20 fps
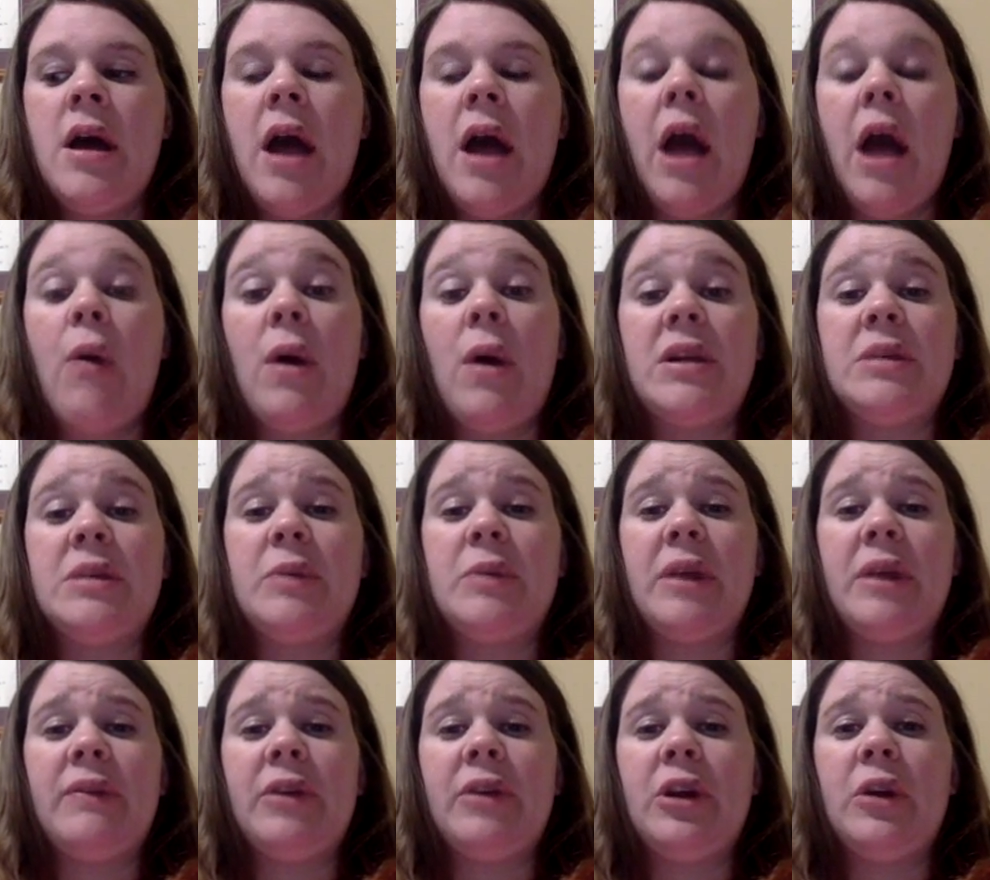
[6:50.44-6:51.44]
I want to
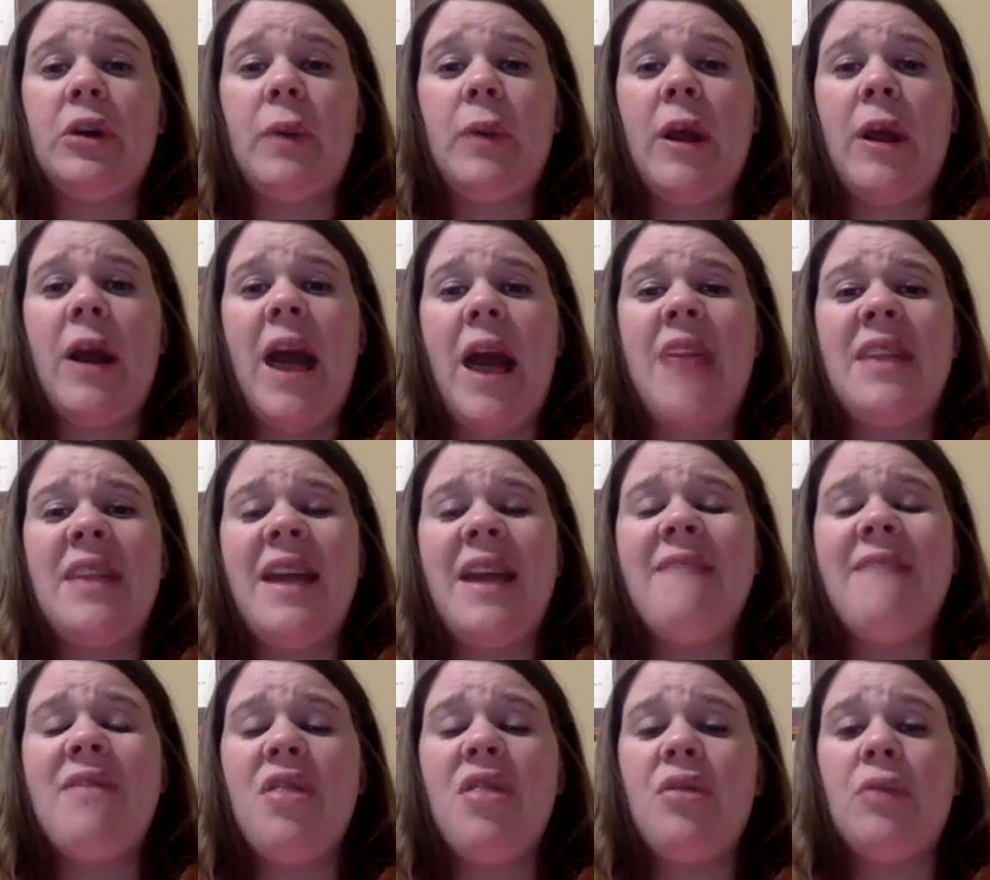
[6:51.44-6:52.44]
bring for her to wear. I think I
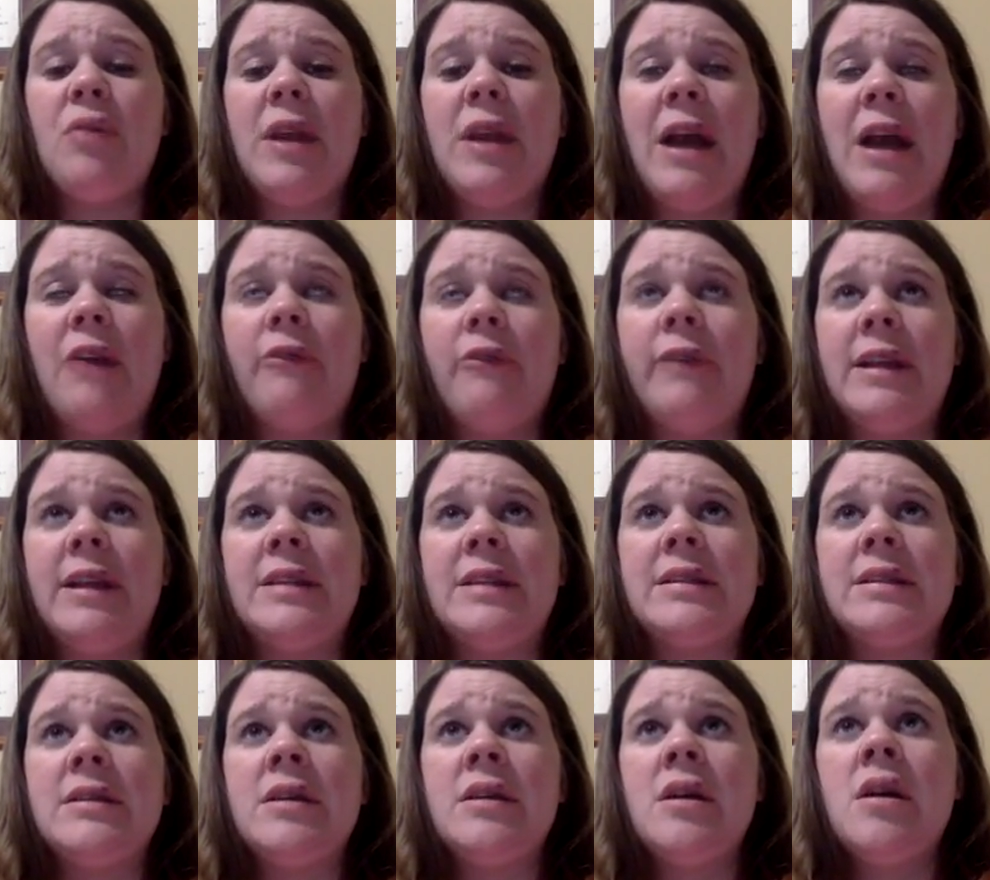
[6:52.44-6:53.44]
have 3
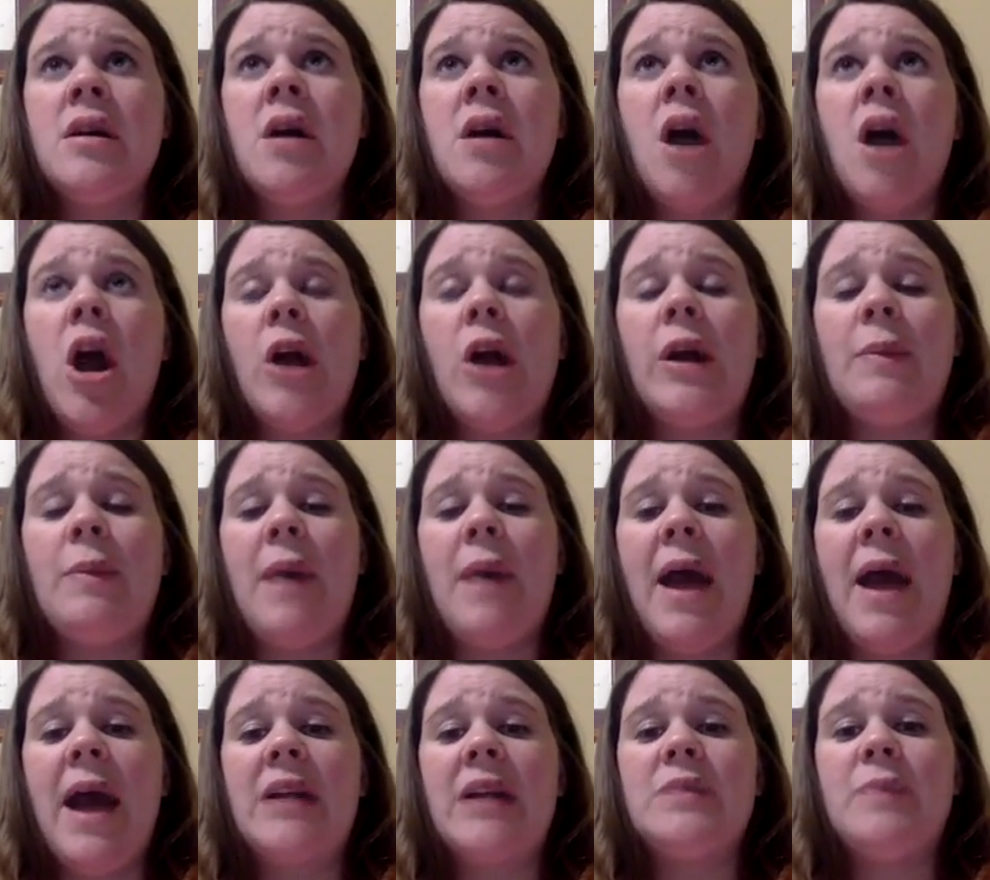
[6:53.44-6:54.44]
outfits already
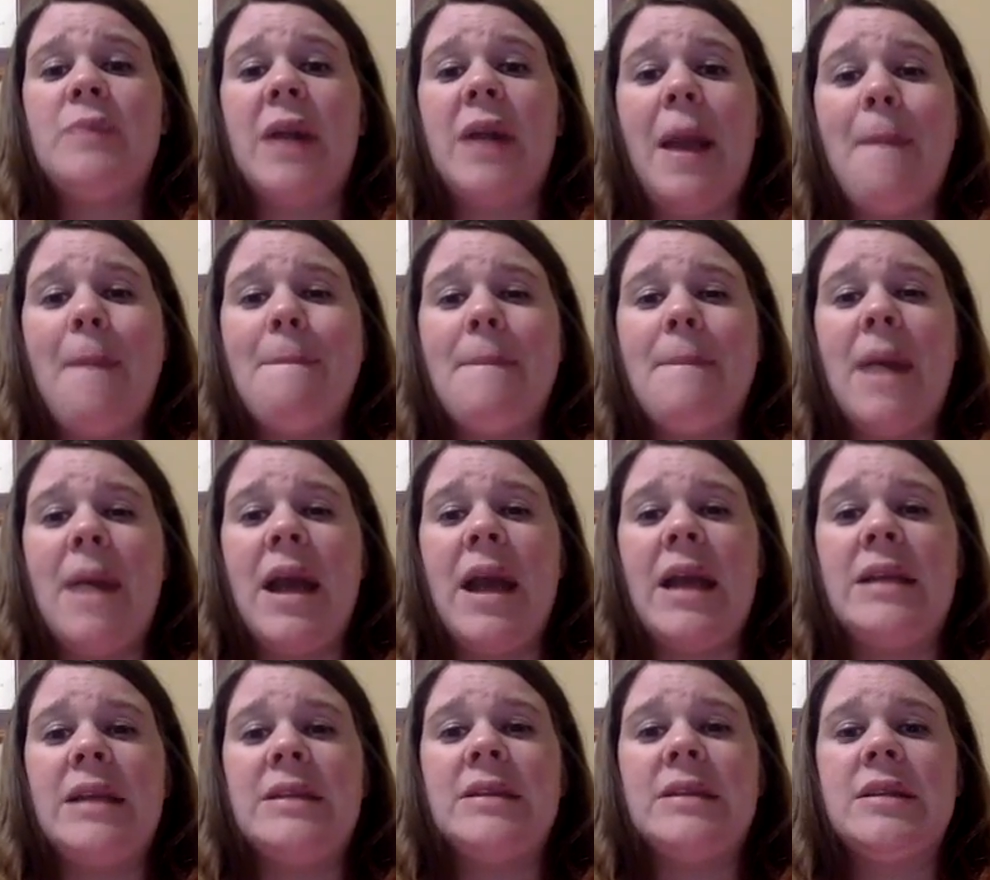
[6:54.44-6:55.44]
packed, but I
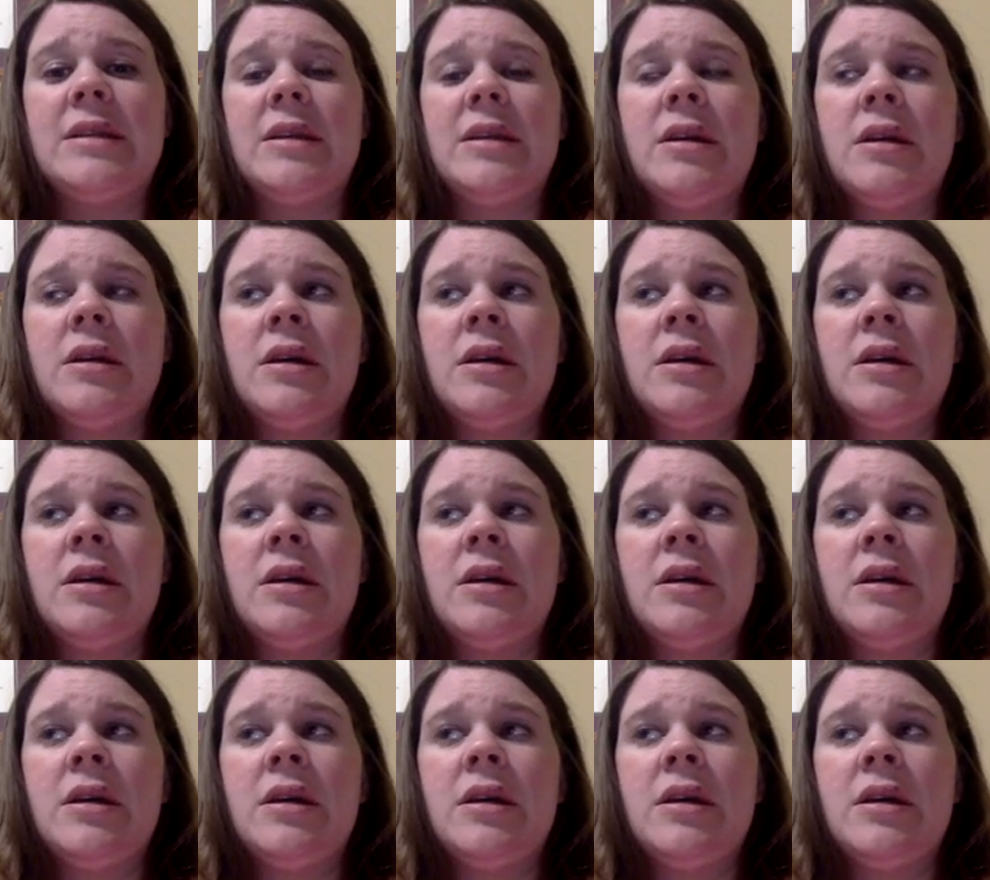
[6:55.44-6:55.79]
might